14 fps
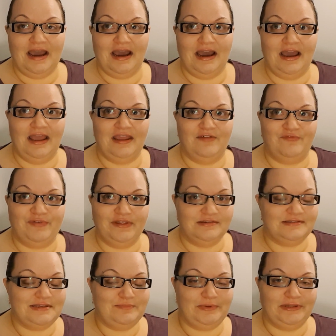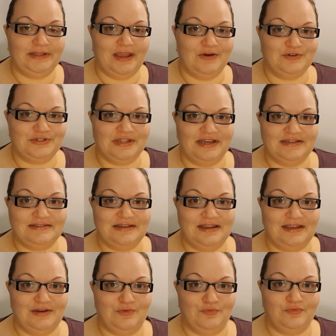I fell asleep on the couch last
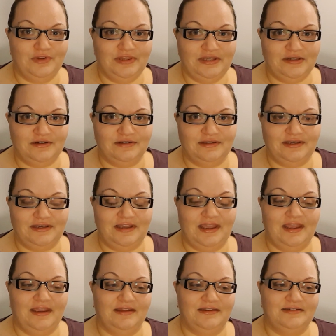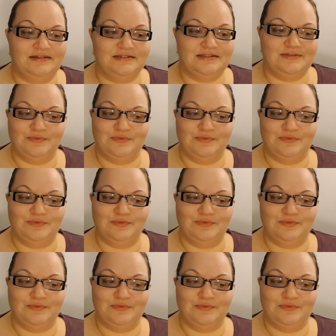night really early and